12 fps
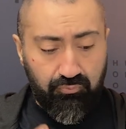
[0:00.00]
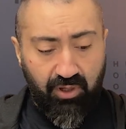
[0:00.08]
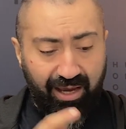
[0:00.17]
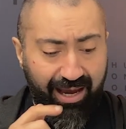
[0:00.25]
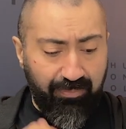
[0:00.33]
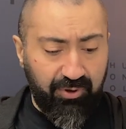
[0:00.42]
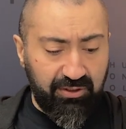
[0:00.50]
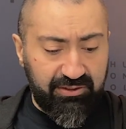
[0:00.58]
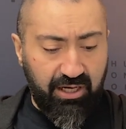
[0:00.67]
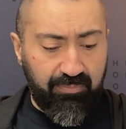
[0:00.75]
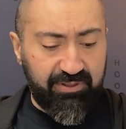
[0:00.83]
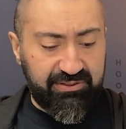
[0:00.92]
Apple on
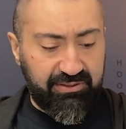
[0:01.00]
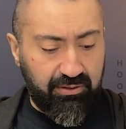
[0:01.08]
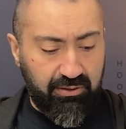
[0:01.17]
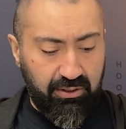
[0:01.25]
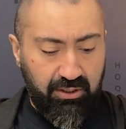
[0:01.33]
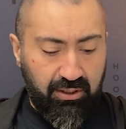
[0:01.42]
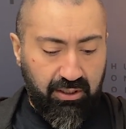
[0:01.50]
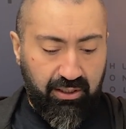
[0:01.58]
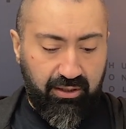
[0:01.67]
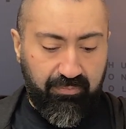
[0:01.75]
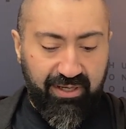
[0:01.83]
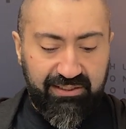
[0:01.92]
Top has done
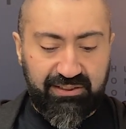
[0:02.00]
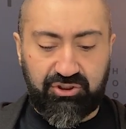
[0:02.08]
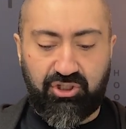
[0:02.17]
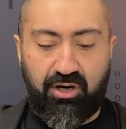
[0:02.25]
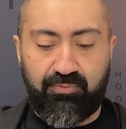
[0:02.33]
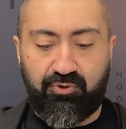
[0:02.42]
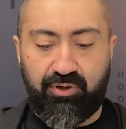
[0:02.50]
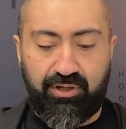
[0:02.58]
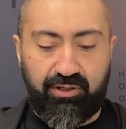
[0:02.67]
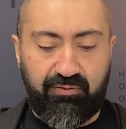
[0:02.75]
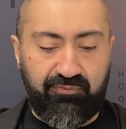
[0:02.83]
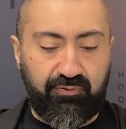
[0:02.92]
an amazing job
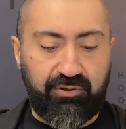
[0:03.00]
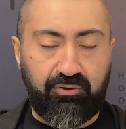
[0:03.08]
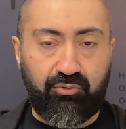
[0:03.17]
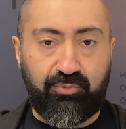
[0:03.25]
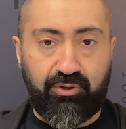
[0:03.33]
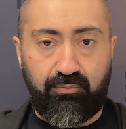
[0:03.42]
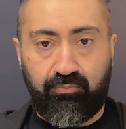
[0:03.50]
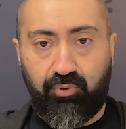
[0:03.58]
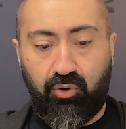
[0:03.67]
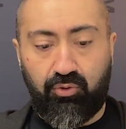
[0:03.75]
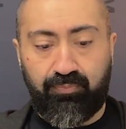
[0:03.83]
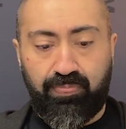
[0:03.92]
creating a fully aluminum
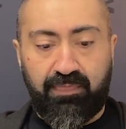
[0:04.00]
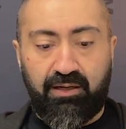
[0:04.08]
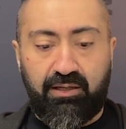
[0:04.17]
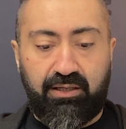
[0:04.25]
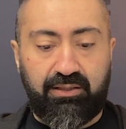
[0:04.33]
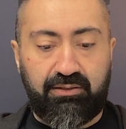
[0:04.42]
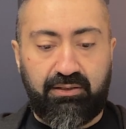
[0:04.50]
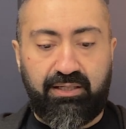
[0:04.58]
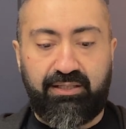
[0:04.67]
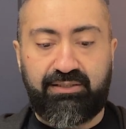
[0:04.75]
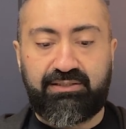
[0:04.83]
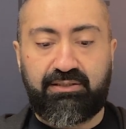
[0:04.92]
bowl. It
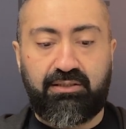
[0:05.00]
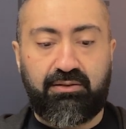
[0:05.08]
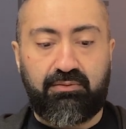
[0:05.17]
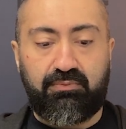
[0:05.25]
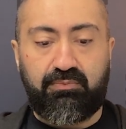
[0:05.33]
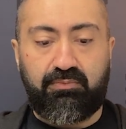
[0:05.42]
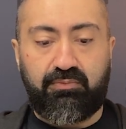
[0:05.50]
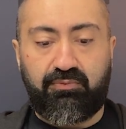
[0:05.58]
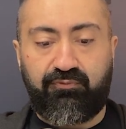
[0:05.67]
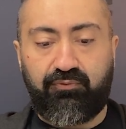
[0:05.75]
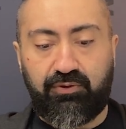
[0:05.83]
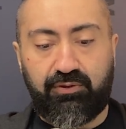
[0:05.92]
is a
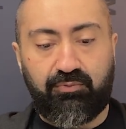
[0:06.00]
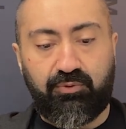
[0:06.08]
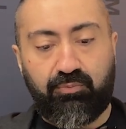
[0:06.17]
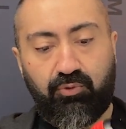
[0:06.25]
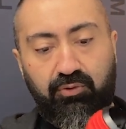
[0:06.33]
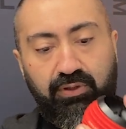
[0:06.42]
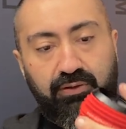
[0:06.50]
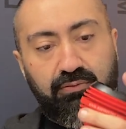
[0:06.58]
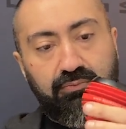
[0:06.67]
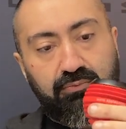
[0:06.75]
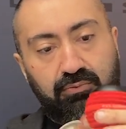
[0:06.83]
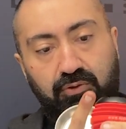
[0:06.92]
fully aluminum bowl that
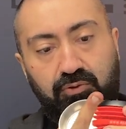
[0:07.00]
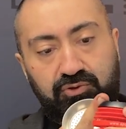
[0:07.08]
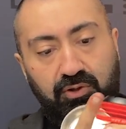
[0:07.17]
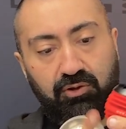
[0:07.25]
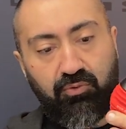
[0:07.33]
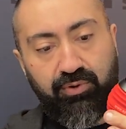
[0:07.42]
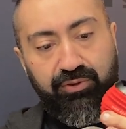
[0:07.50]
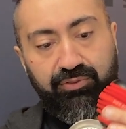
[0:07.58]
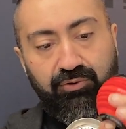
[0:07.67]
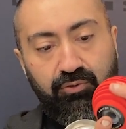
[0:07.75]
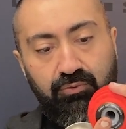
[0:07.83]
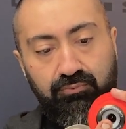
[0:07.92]
goes all the way
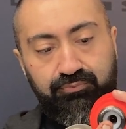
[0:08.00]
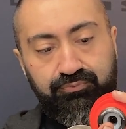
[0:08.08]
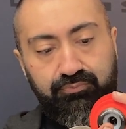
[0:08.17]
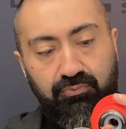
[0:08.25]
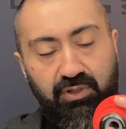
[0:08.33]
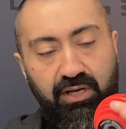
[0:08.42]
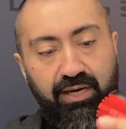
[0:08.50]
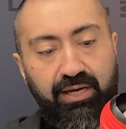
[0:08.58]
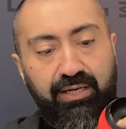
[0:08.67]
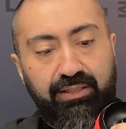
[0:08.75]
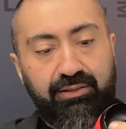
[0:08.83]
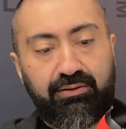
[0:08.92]
through
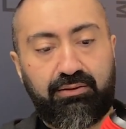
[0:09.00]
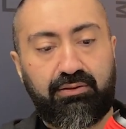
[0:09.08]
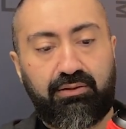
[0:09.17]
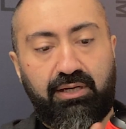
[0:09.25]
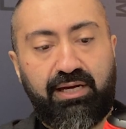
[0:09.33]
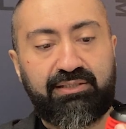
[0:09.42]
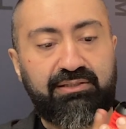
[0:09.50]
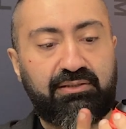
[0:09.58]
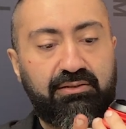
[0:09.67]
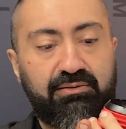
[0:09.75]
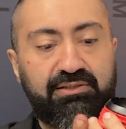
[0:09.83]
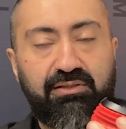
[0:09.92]
and has
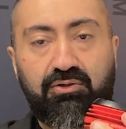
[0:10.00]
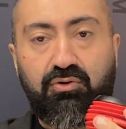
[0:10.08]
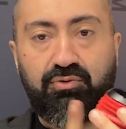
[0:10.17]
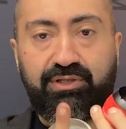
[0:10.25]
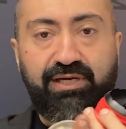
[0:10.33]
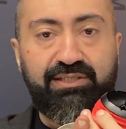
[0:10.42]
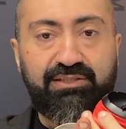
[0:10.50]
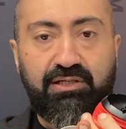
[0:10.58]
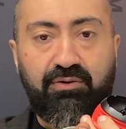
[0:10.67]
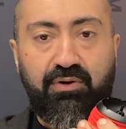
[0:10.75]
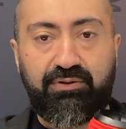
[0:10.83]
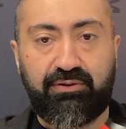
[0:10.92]
a silicone casing
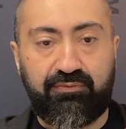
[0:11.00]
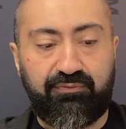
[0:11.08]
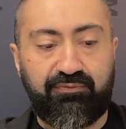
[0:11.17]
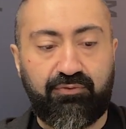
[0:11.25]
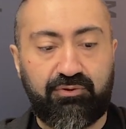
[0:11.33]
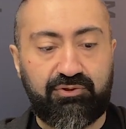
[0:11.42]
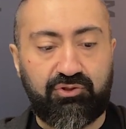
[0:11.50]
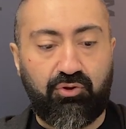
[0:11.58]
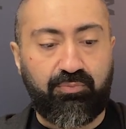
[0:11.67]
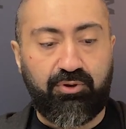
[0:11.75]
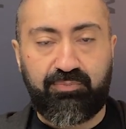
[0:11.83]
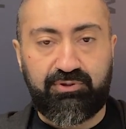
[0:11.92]
around it for the sole
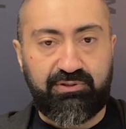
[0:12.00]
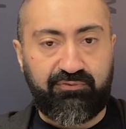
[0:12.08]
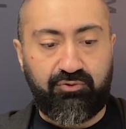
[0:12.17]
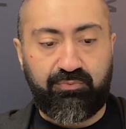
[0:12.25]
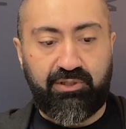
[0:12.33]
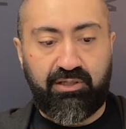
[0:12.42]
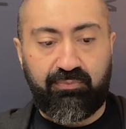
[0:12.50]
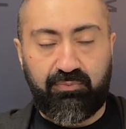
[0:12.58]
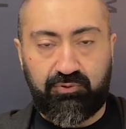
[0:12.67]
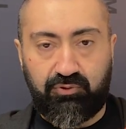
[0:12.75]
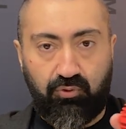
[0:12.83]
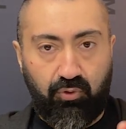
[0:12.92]
purpose of you being able
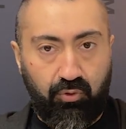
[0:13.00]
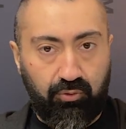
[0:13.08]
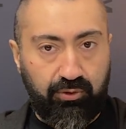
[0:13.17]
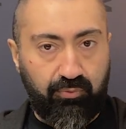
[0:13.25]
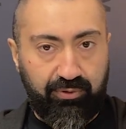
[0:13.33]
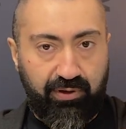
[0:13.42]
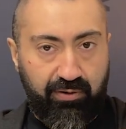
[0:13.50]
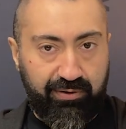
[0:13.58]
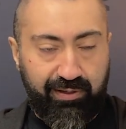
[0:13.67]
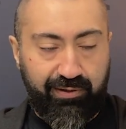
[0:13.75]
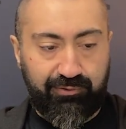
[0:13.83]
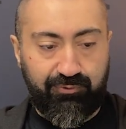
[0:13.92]
to hold it without it
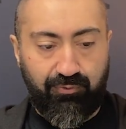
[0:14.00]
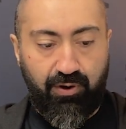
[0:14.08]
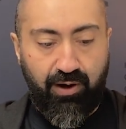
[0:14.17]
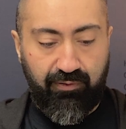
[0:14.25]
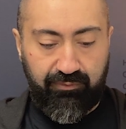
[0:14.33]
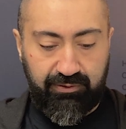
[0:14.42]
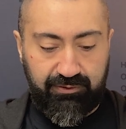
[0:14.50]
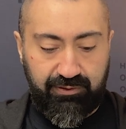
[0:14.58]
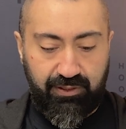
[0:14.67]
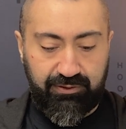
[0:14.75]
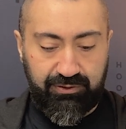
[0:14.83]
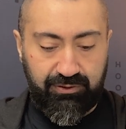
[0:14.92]
getting too hot to
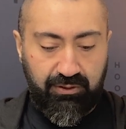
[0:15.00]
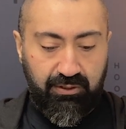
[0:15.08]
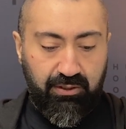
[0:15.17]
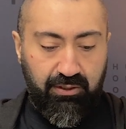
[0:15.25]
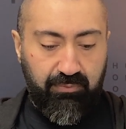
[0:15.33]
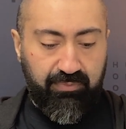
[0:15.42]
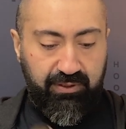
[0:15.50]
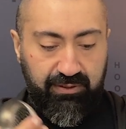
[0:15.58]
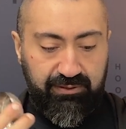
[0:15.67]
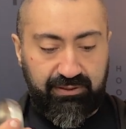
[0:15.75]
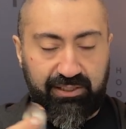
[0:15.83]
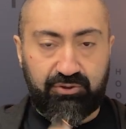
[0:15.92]
touch,
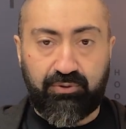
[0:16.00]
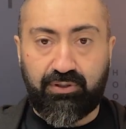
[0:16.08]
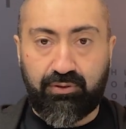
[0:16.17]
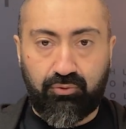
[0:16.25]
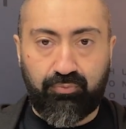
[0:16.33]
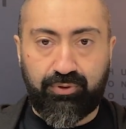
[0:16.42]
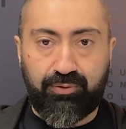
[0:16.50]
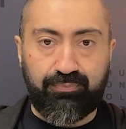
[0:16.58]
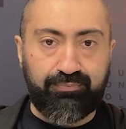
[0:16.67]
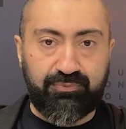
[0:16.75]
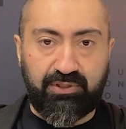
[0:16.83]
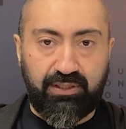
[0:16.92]
because that's what aluminum
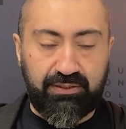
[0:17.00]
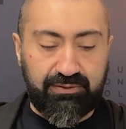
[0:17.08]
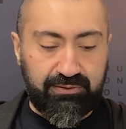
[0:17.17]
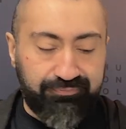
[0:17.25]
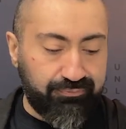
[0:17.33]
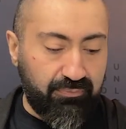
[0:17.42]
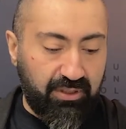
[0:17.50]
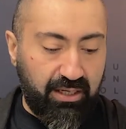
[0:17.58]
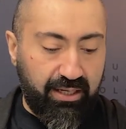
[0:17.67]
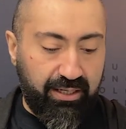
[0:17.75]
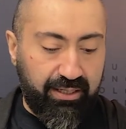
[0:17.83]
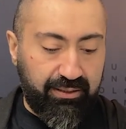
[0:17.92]
does.
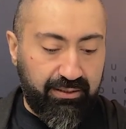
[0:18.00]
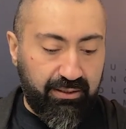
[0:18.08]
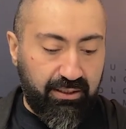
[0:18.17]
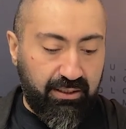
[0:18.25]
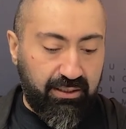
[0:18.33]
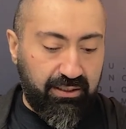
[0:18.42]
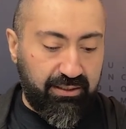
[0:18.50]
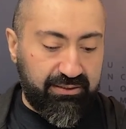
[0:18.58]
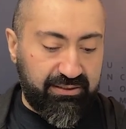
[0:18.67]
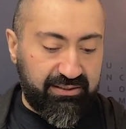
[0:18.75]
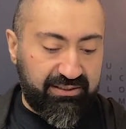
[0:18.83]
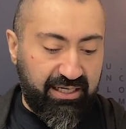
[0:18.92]
And it's
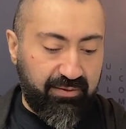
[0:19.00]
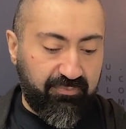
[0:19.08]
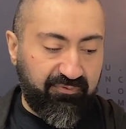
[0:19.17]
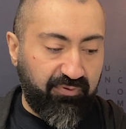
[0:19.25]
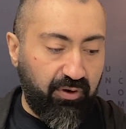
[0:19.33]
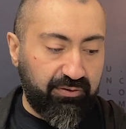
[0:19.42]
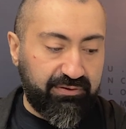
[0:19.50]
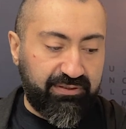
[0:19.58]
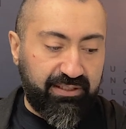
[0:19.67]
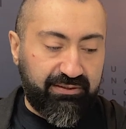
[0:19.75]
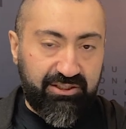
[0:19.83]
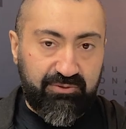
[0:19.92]
the same fault
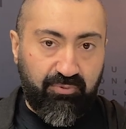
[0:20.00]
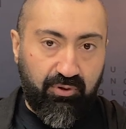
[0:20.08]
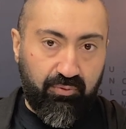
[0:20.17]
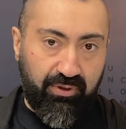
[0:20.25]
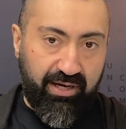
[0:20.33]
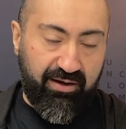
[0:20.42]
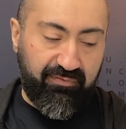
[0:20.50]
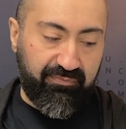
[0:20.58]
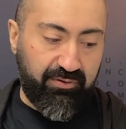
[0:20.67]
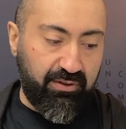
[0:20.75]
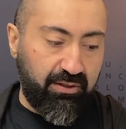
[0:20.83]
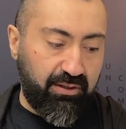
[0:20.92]
that this bowl would have,
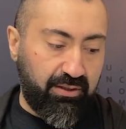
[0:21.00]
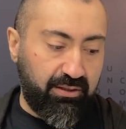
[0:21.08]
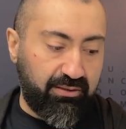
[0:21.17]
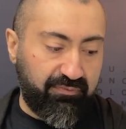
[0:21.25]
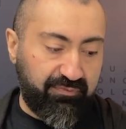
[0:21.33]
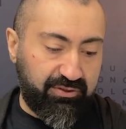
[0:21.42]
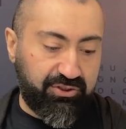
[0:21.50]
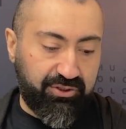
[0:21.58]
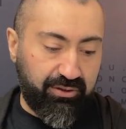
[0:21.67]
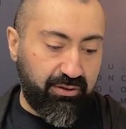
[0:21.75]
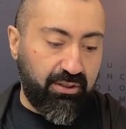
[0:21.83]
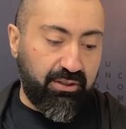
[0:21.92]
the Vitria.